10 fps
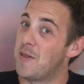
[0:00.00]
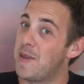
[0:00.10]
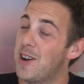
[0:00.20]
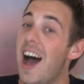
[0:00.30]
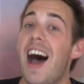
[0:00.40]
would
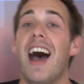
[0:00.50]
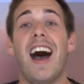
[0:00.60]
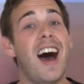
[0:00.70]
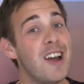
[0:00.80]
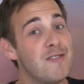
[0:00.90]
be good.
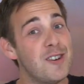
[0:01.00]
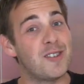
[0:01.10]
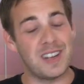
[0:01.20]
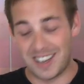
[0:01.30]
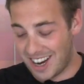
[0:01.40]
Hi,
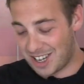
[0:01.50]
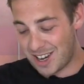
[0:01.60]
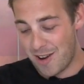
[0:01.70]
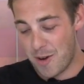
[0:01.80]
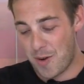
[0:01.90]
Ruth. It's nice
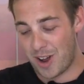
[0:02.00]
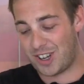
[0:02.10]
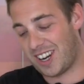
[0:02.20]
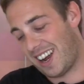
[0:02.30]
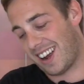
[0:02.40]
to know you're
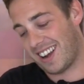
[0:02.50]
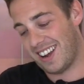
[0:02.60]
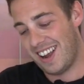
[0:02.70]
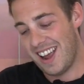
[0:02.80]
watching.